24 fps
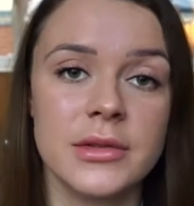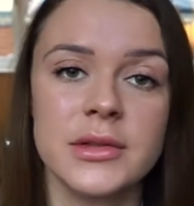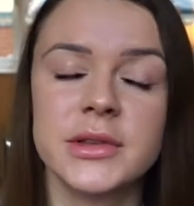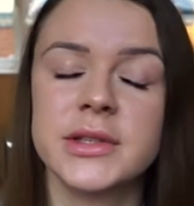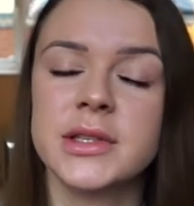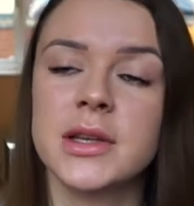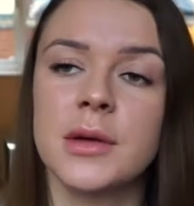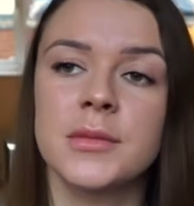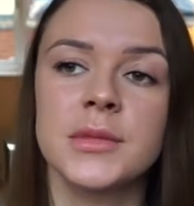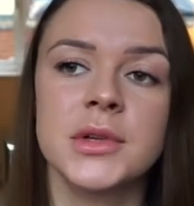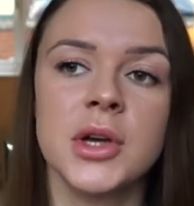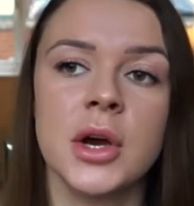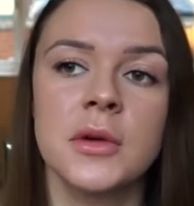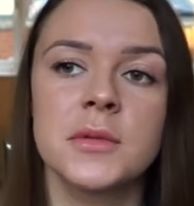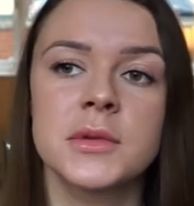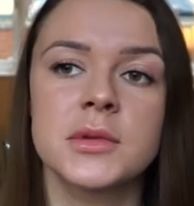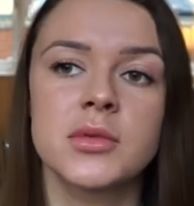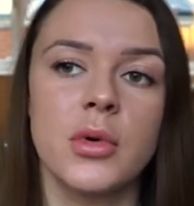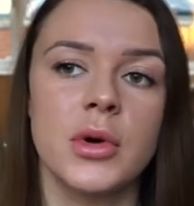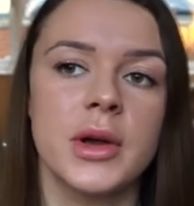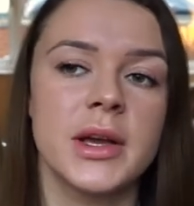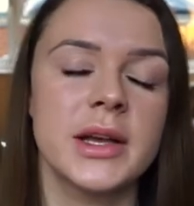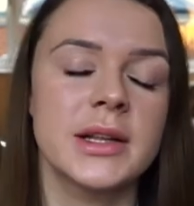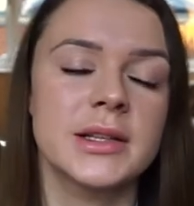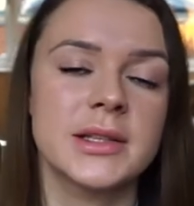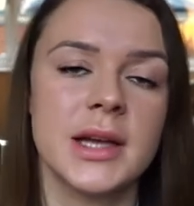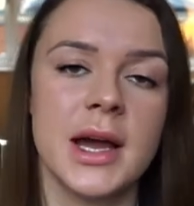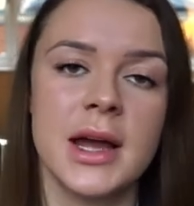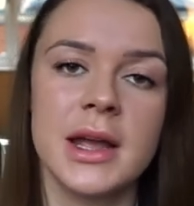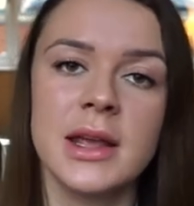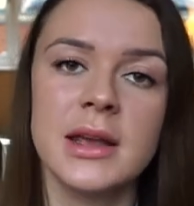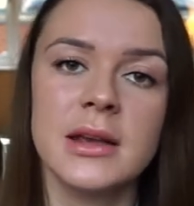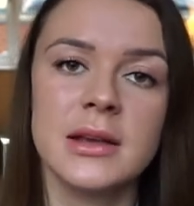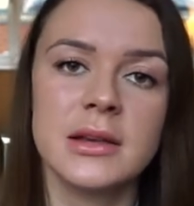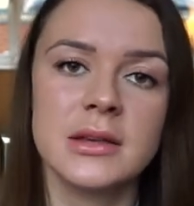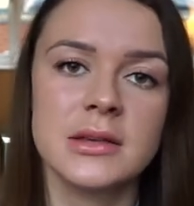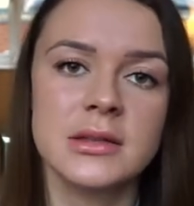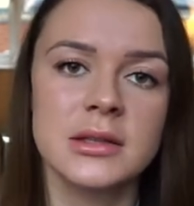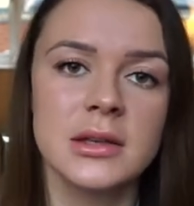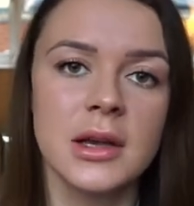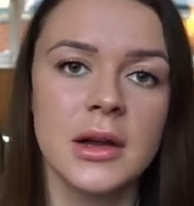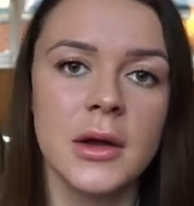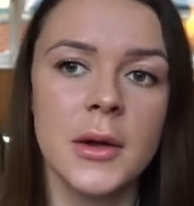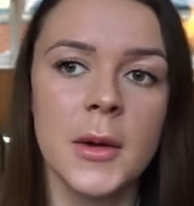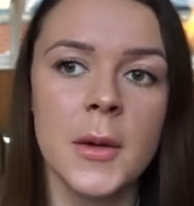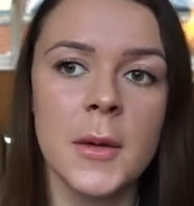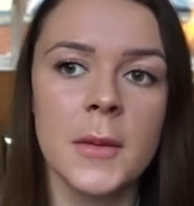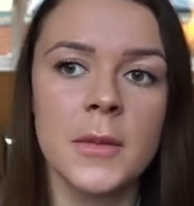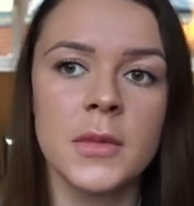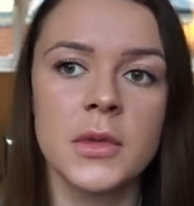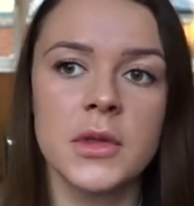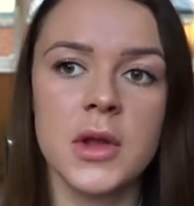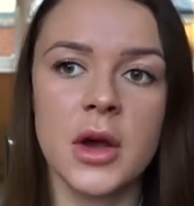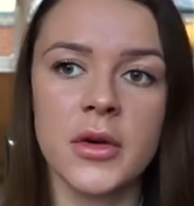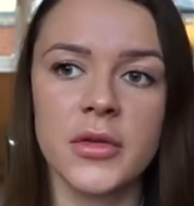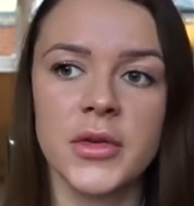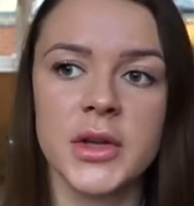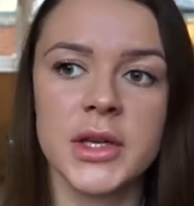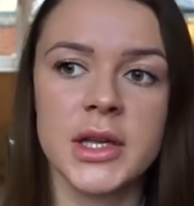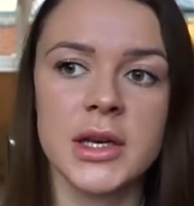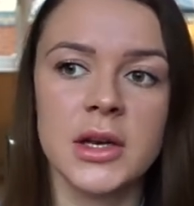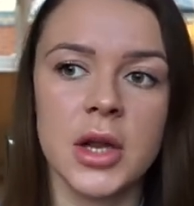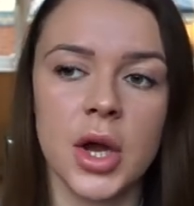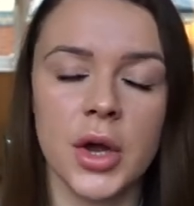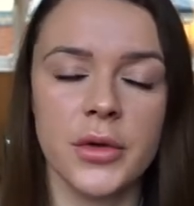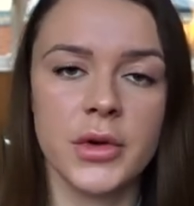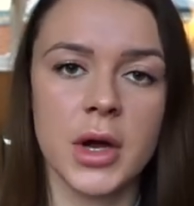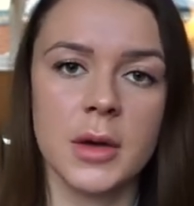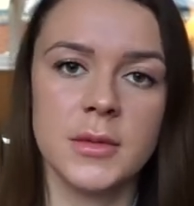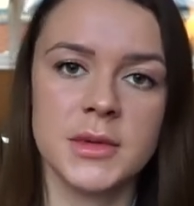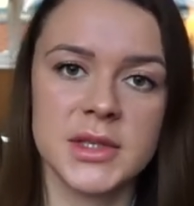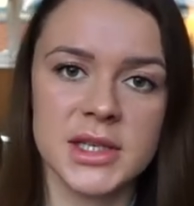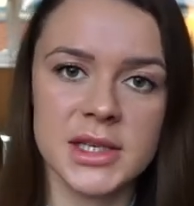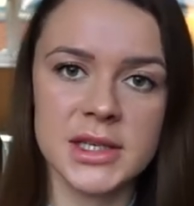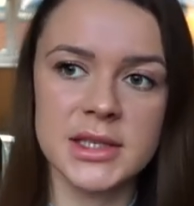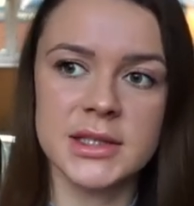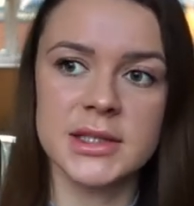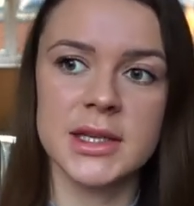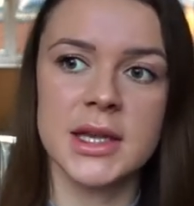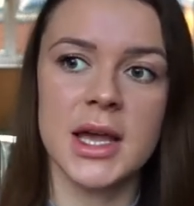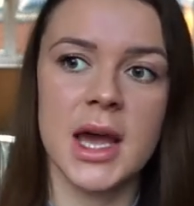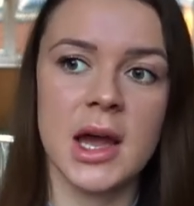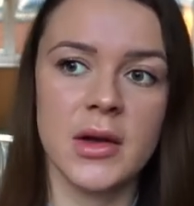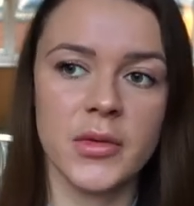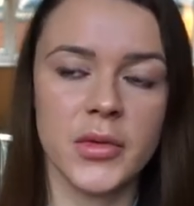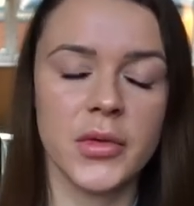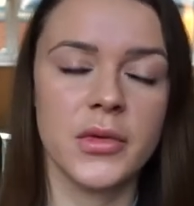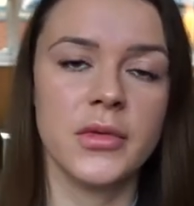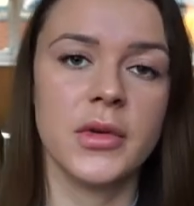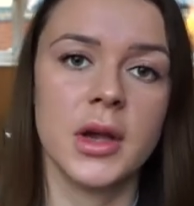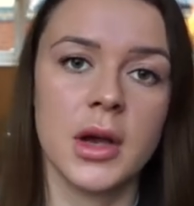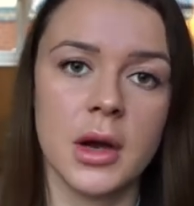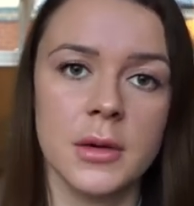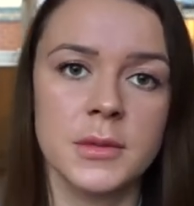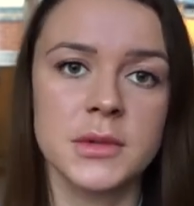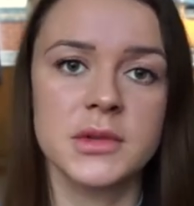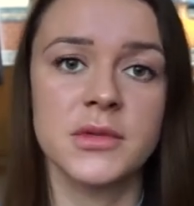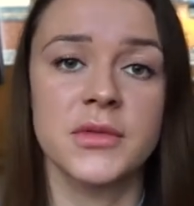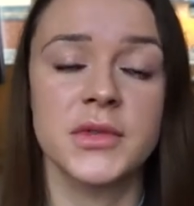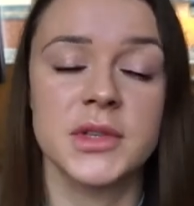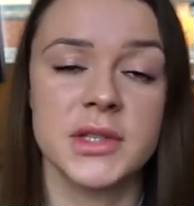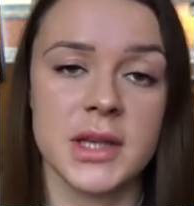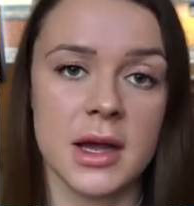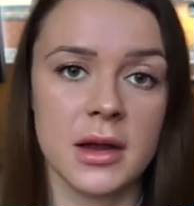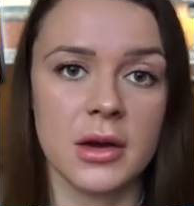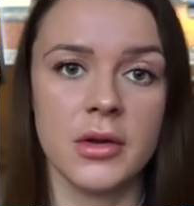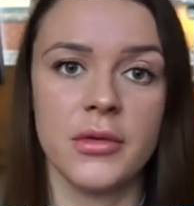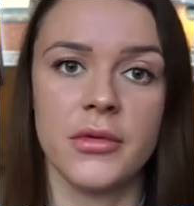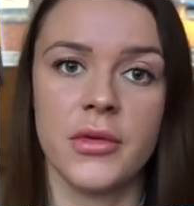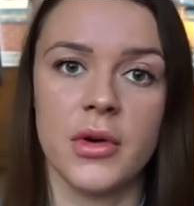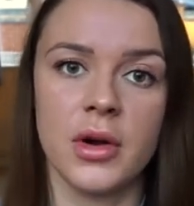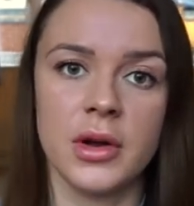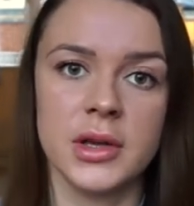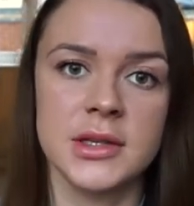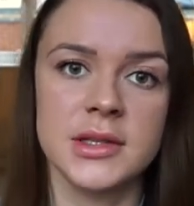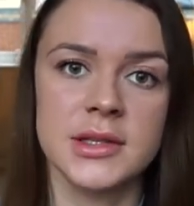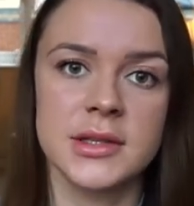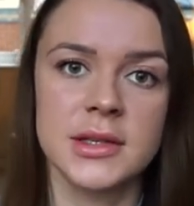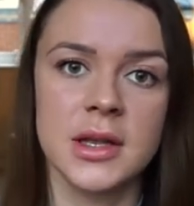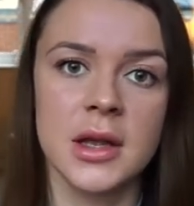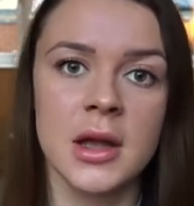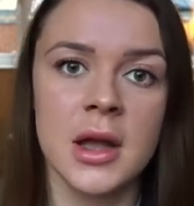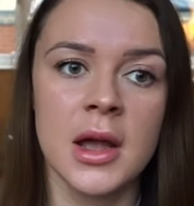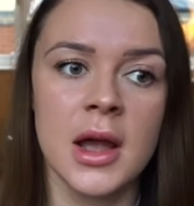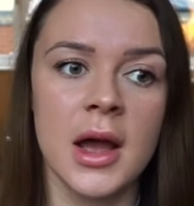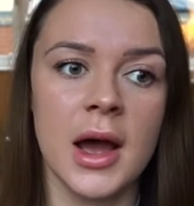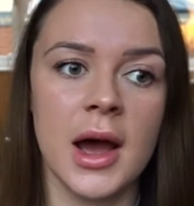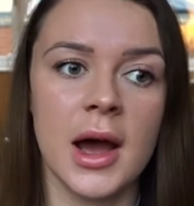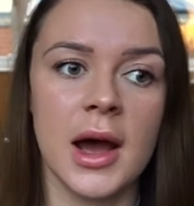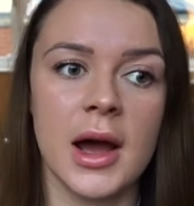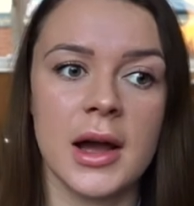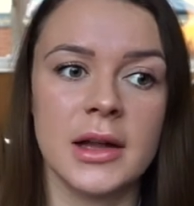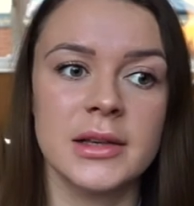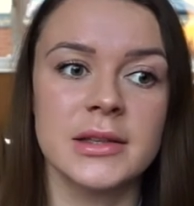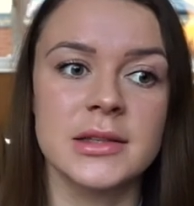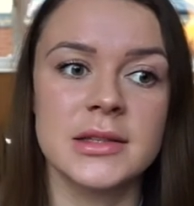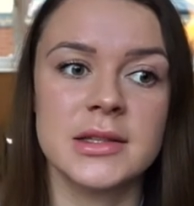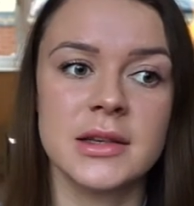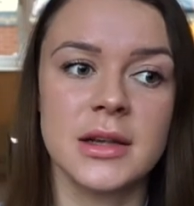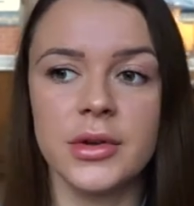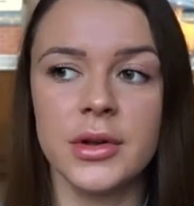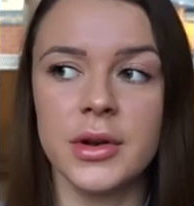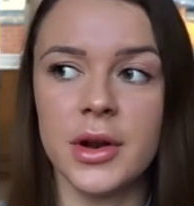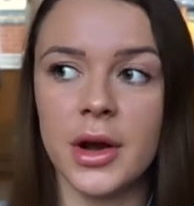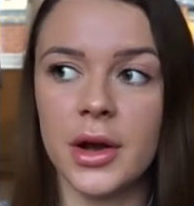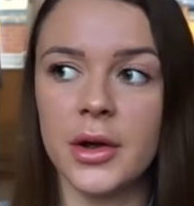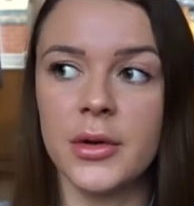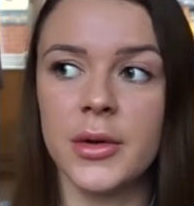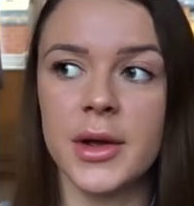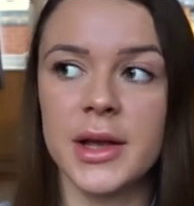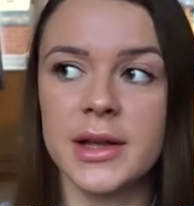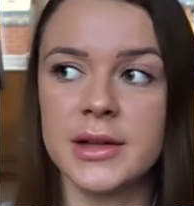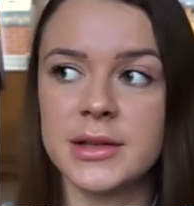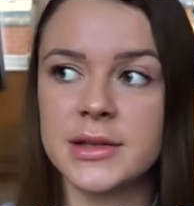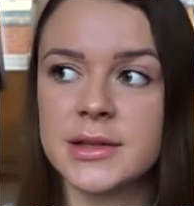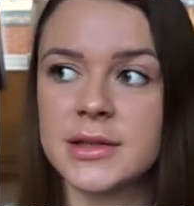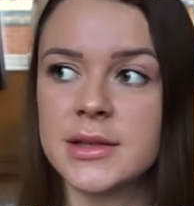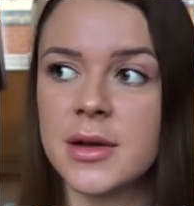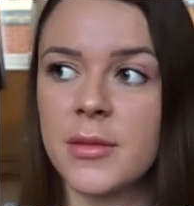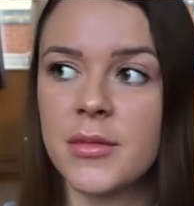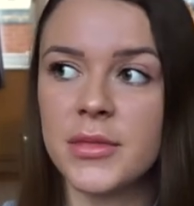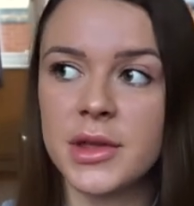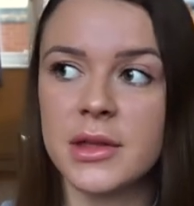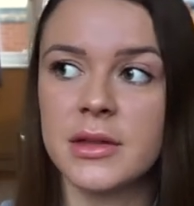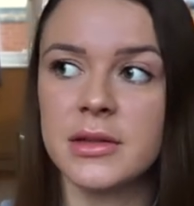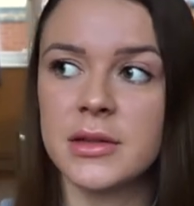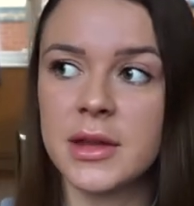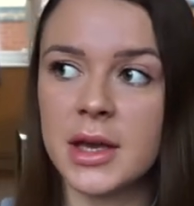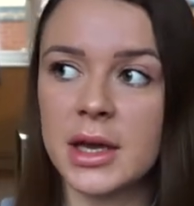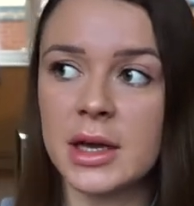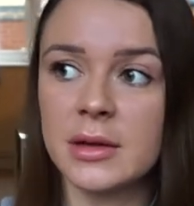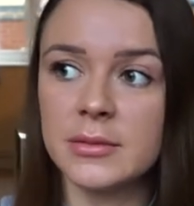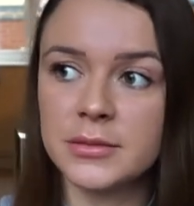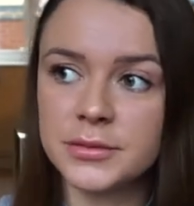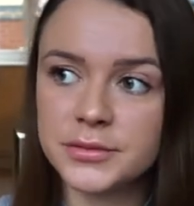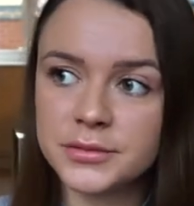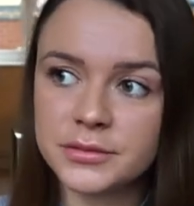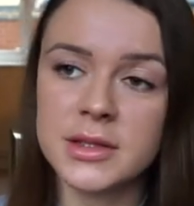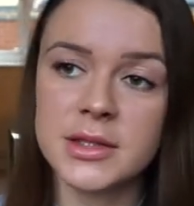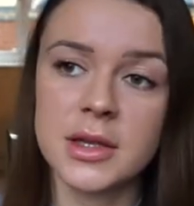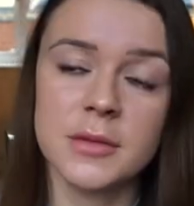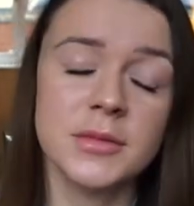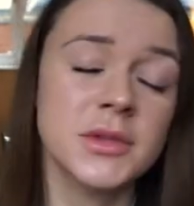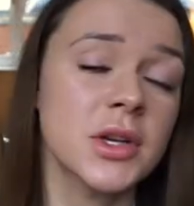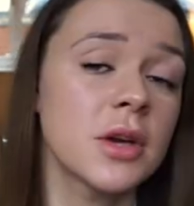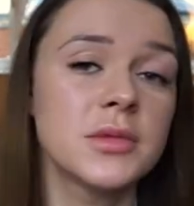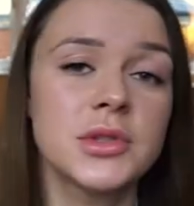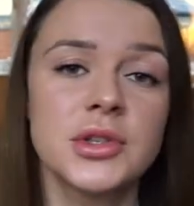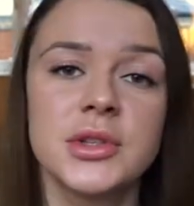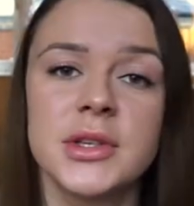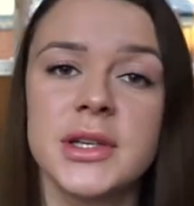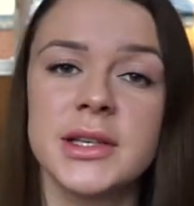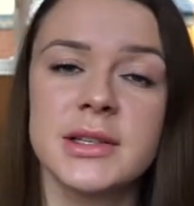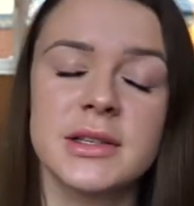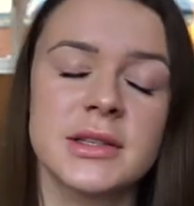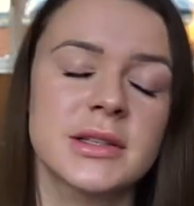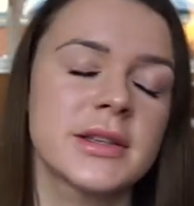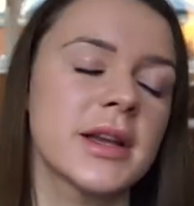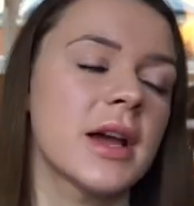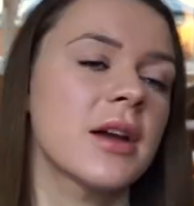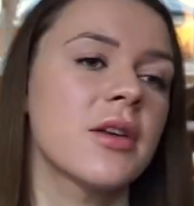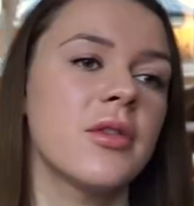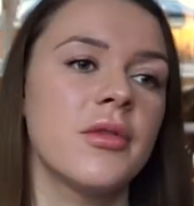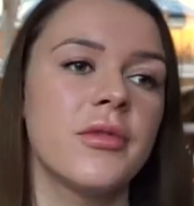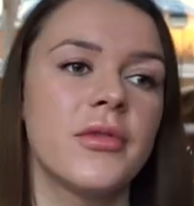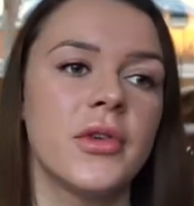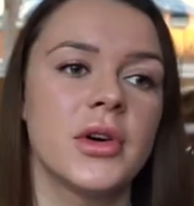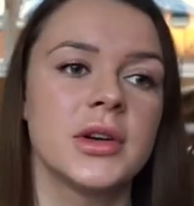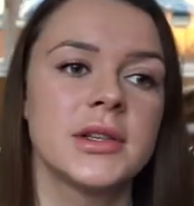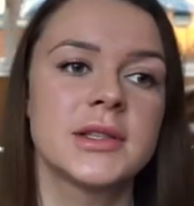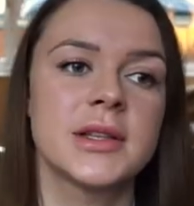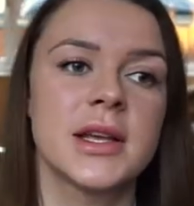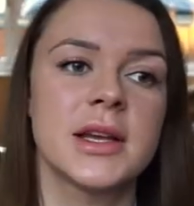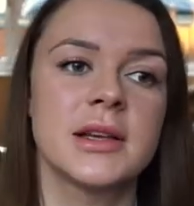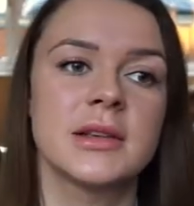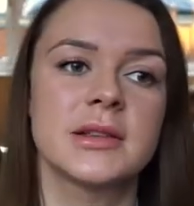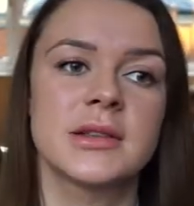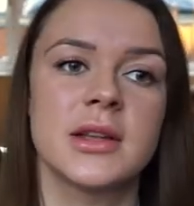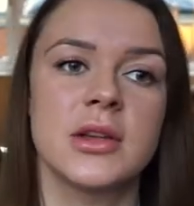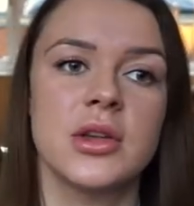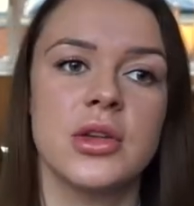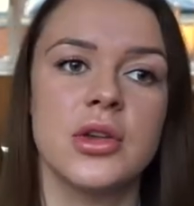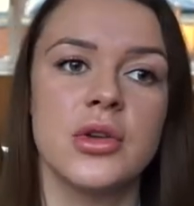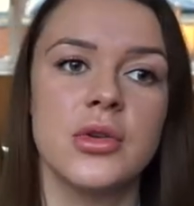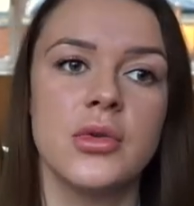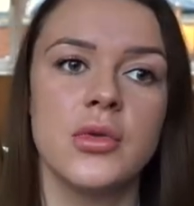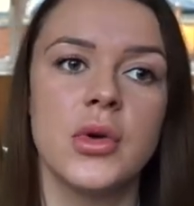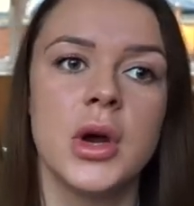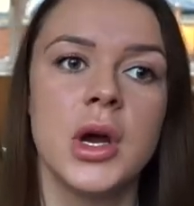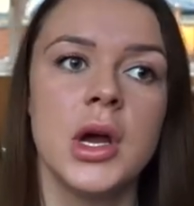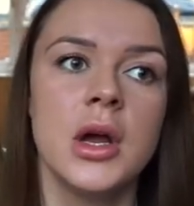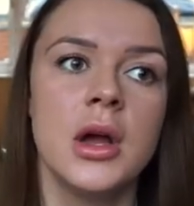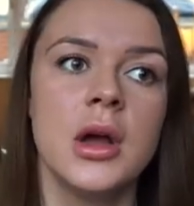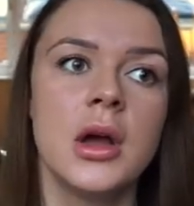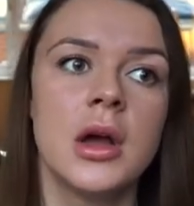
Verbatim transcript: sometimes what it takes nothing in life comes easy everything comes with a sacrifice and you know it's something that sometimes you need to sacrifice things that you